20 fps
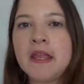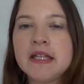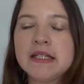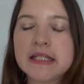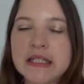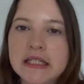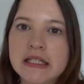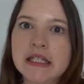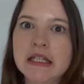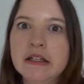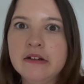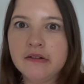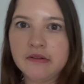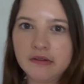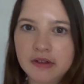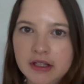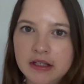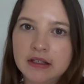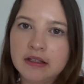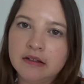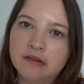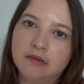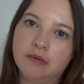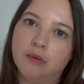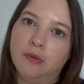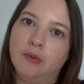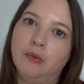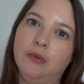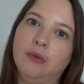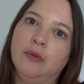scenery
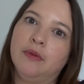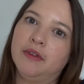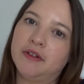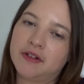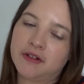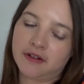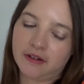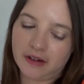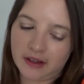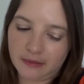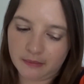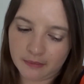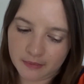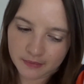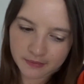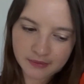all the time.